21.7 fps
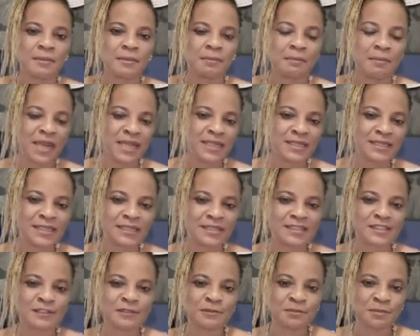
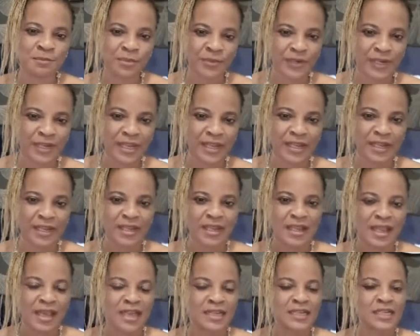mandate prayer.
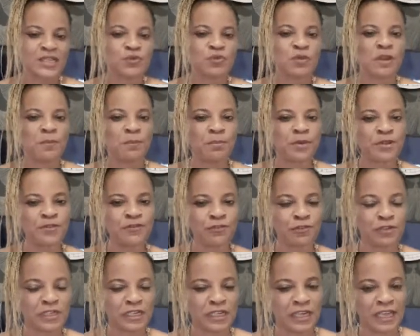And as we are praying
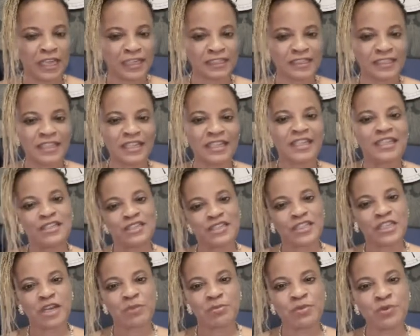for the land, it
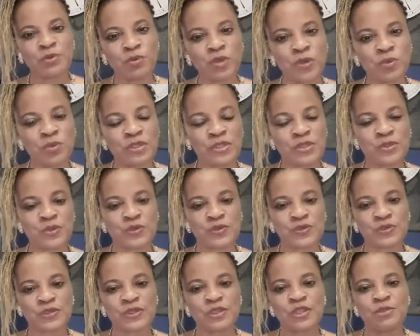shall be well with
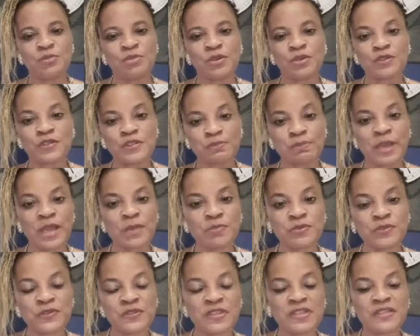us. Because the
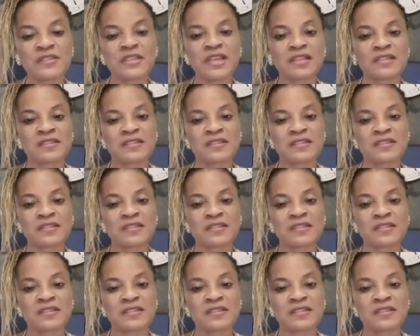Bible says that,